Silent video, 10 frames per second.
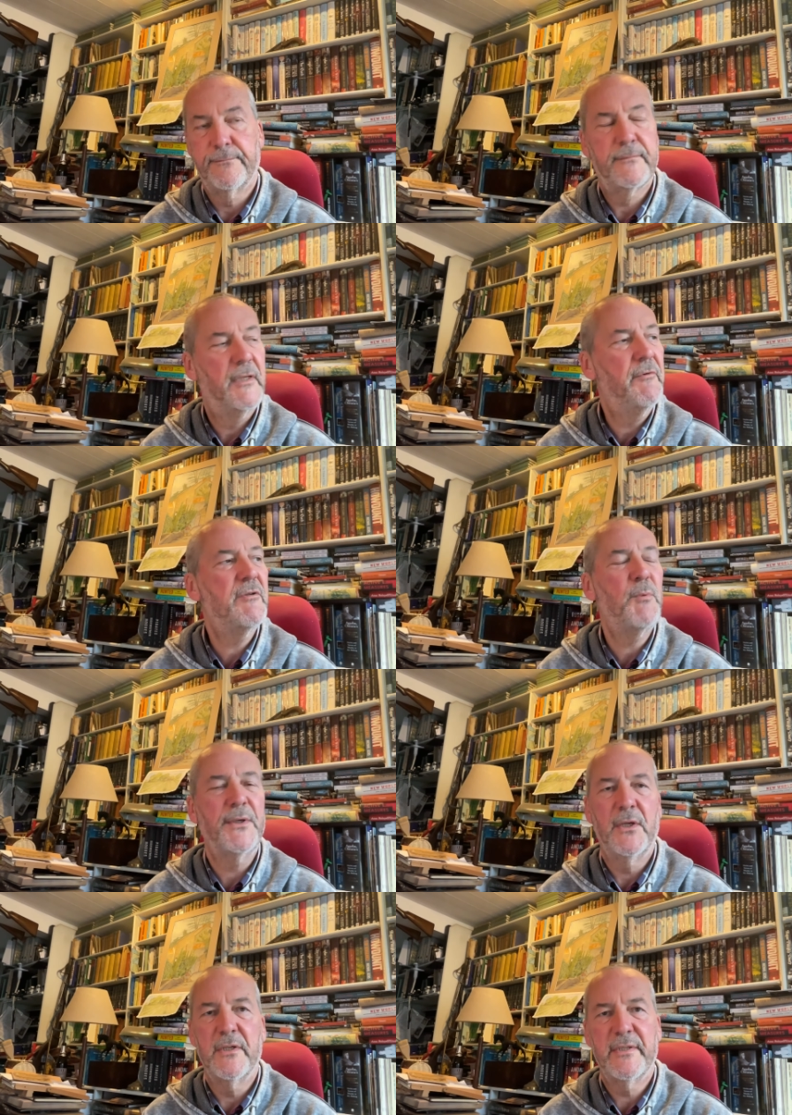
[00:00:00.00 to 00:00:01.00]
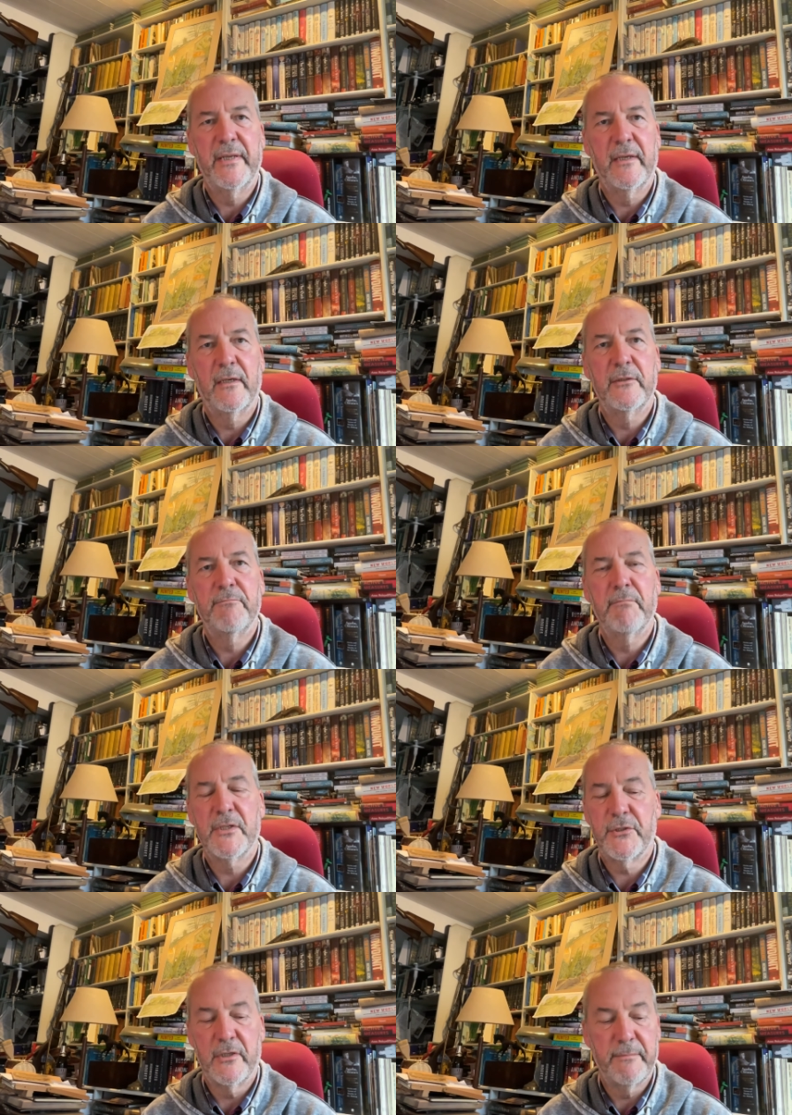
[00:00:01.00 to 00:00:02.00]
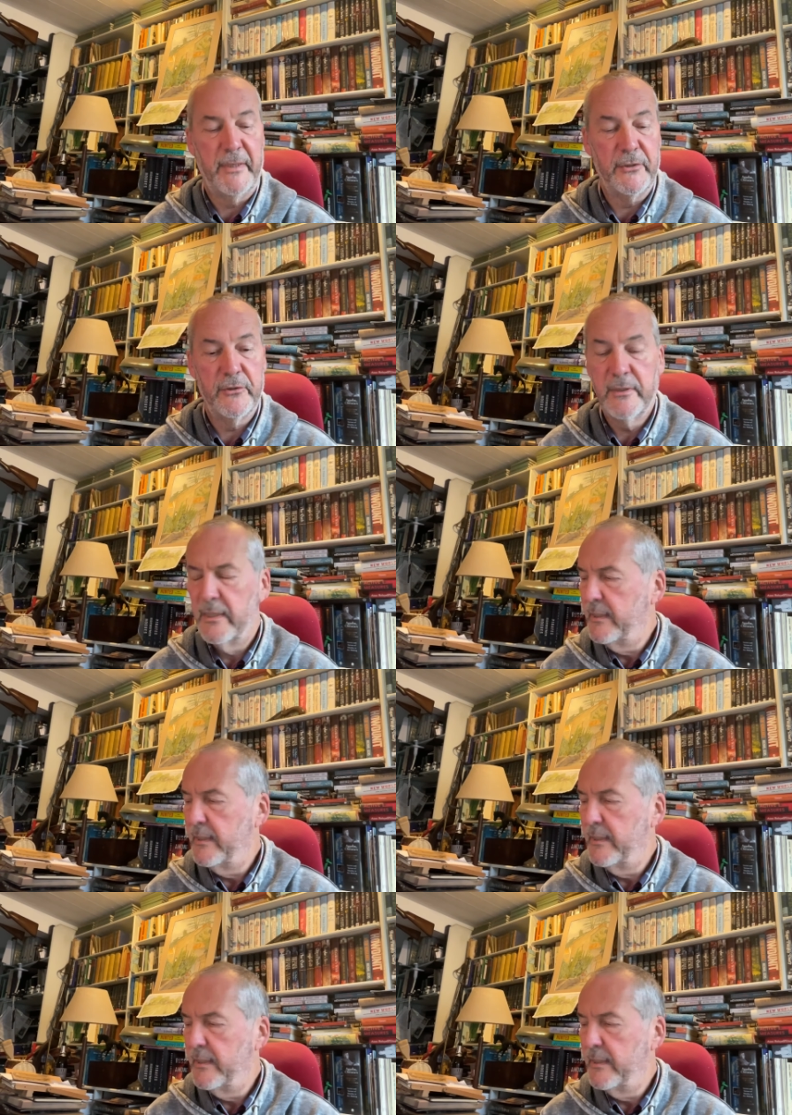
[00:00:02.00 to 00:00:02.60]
There is one last thing I must just mention,